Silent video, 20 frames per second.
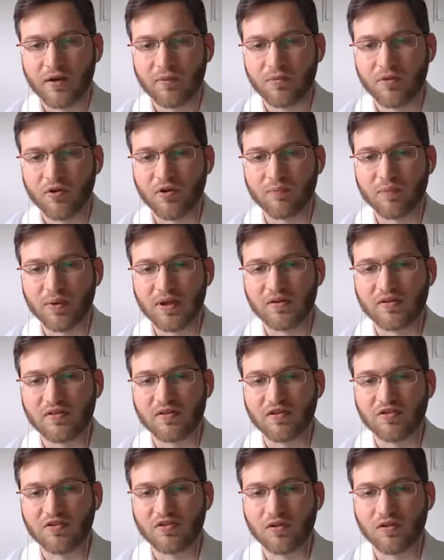There have been
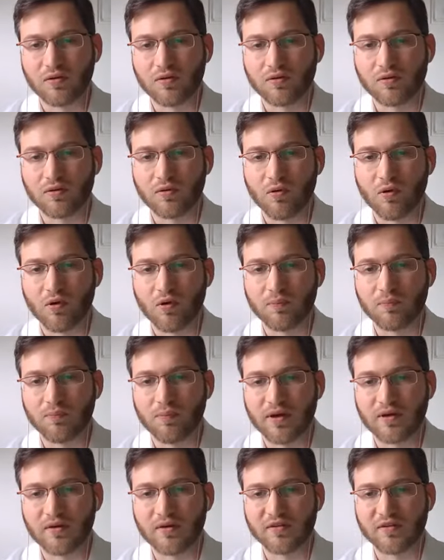additional core
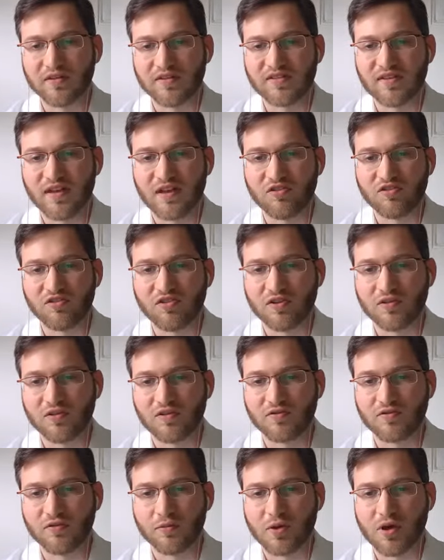bundled
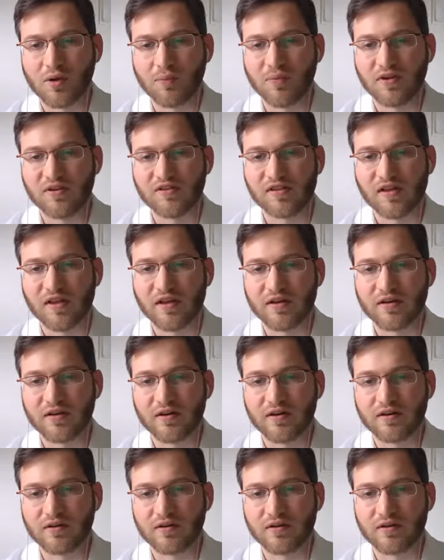extensions from companies like